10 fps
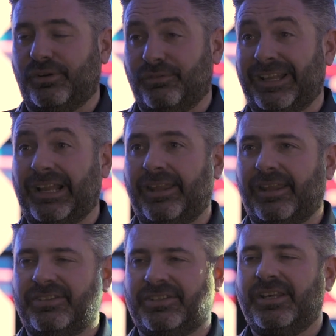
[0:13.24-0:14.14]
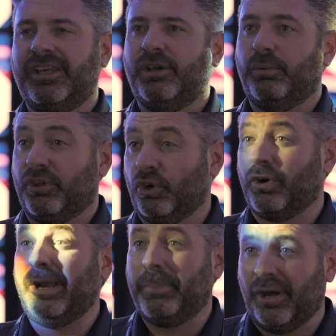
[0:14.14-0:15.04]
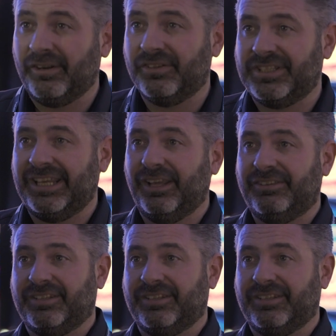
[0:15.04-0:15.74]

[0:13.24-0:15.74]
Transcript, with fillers: for an event like this. We've got great partners here